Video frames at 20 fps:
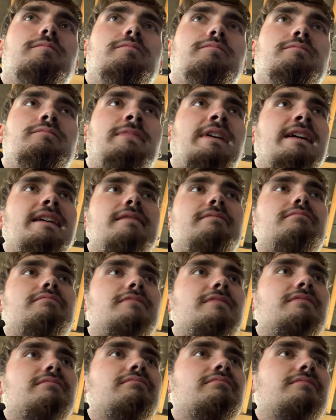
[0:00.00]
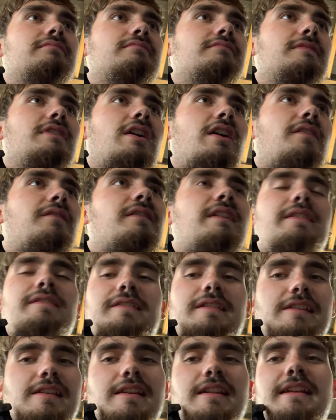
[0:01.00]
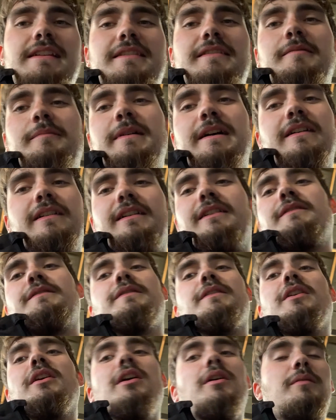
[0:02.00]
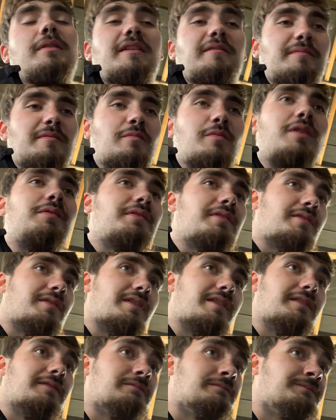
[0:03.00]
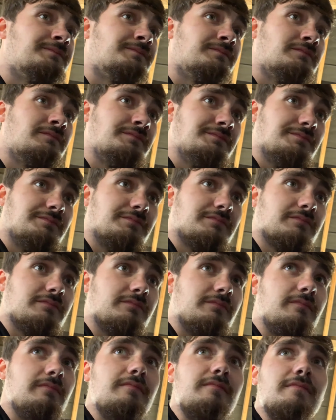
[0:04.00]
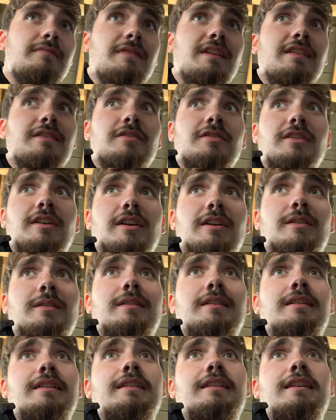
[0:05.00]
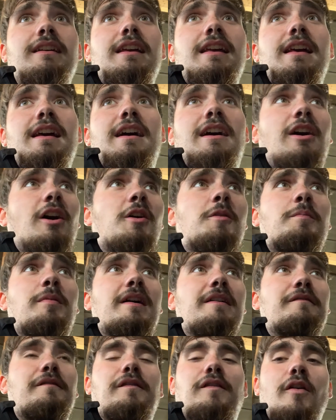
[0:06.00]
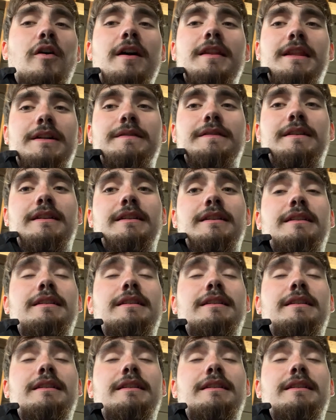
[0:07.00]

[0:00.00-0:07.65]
Now, I've never disconnected a battery off a car when I've been welding on it, so I hope I ain't fried nothing.